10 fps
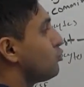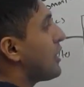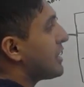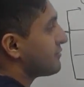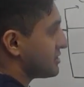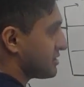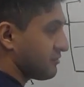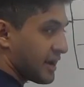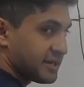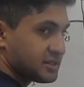way of this
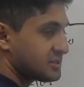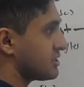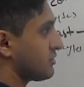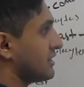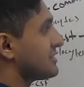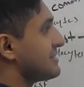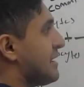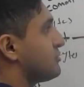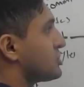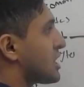dividing these cells. Okay, there's a
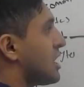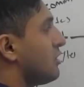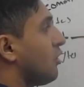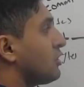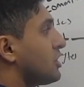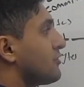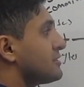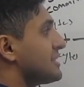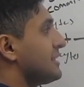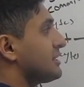name. Just only
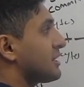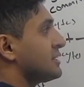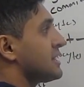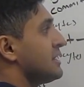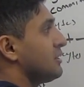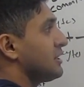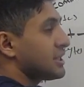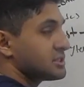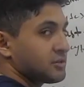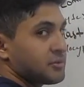difference is either it's
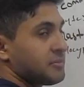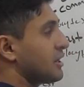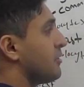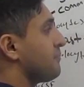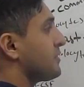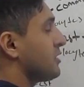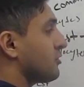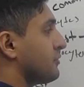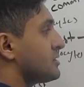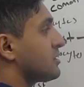going to make a
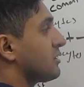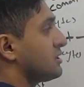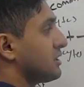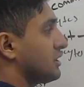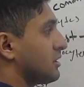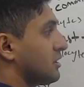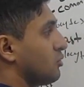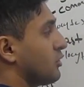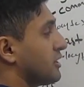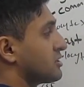neutrophils, or
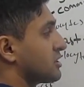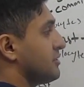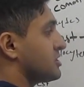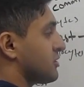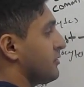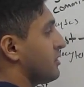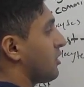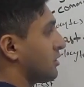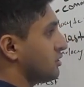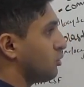whether it's going to be eosinophil,
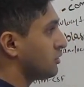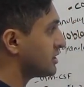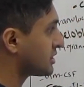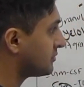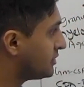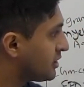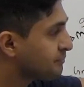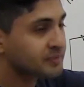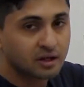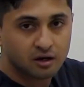or whether it's going to be
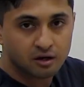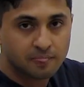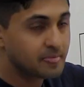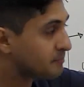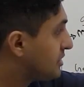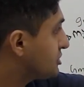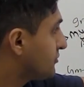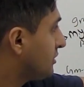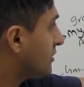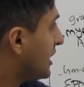a
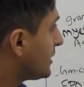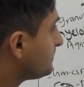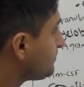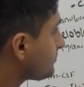basophil, right?